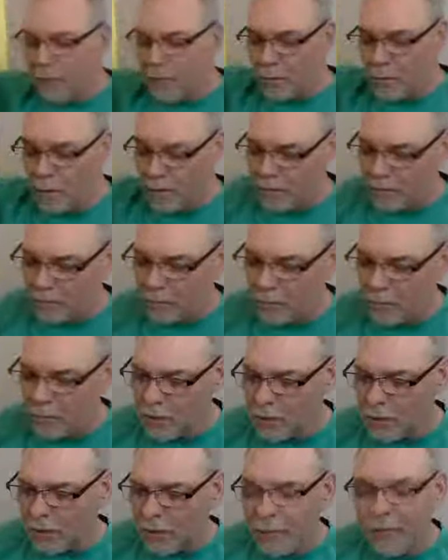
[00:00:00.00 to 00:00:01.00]
might want to do
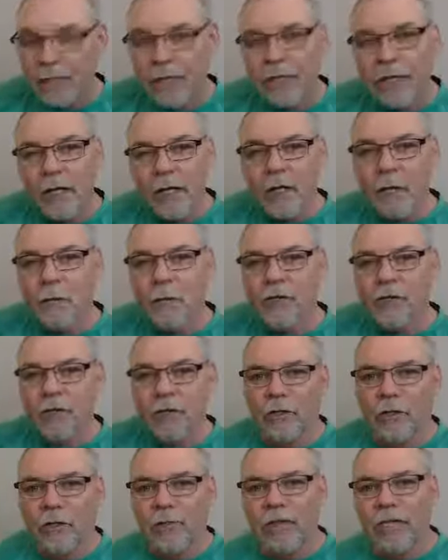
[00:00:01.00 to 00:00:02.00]
when
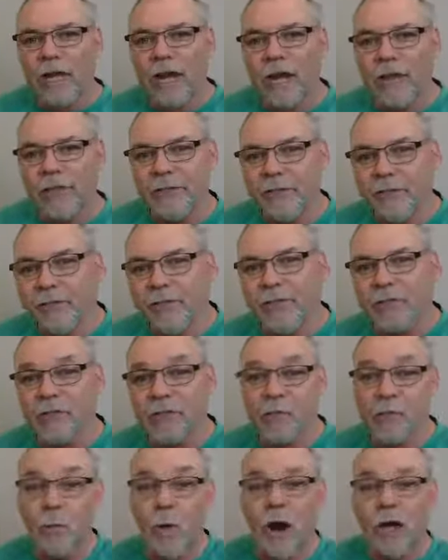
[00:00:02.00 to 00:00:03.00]
you're learning how to do
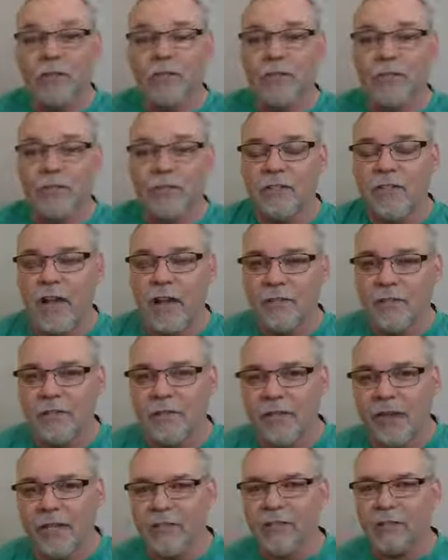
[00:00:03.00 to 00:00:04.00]
this is watch these live
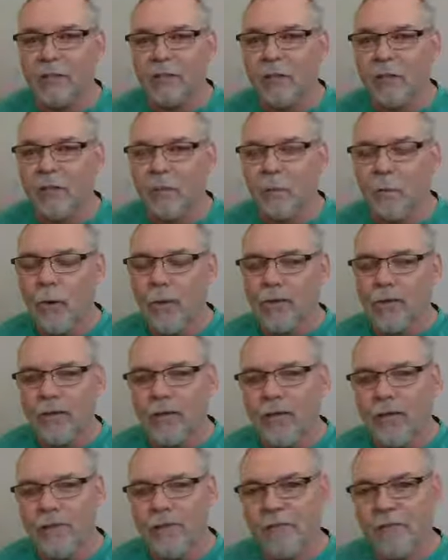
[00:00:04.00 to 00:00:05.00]
events. Watch
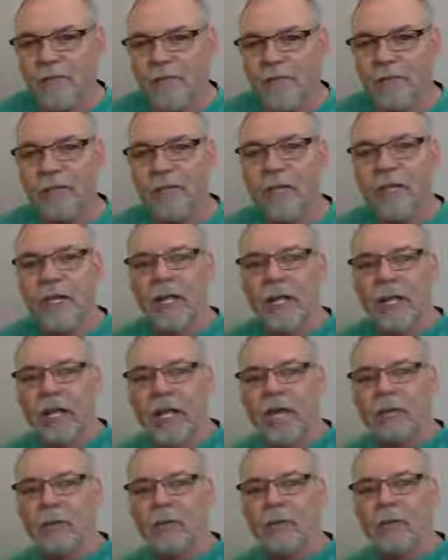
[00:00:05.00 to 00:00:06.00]
live events.
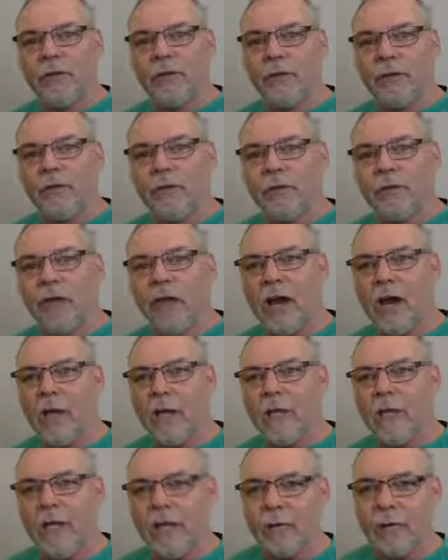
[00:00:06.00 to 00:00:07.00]
Hang with the right
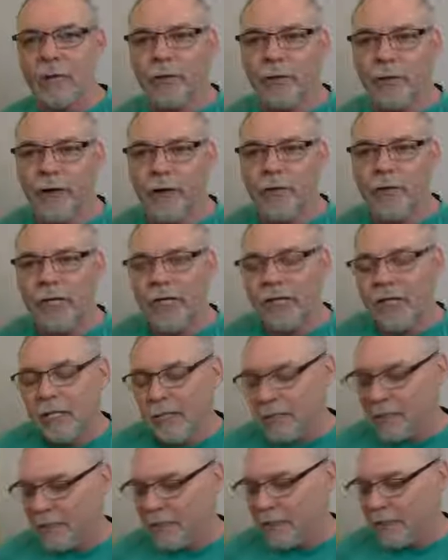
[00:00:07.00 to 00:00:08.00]
crowd. Hang with crowd.
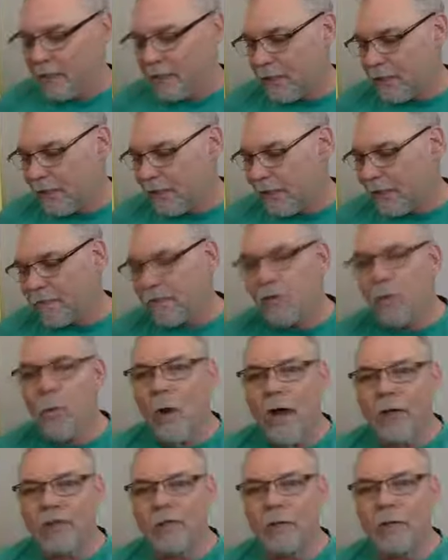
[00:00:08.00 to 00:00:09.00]
I mean, if you're
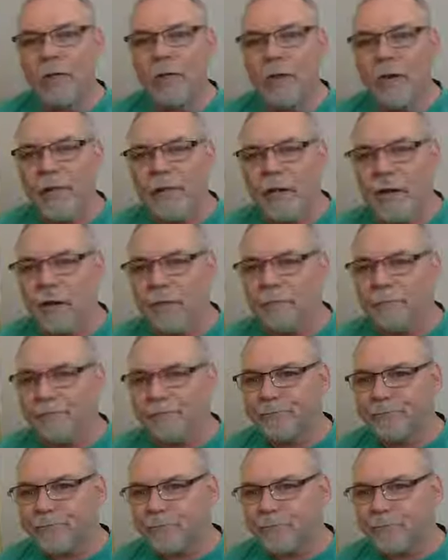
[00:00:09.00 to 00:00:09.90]
watching me right now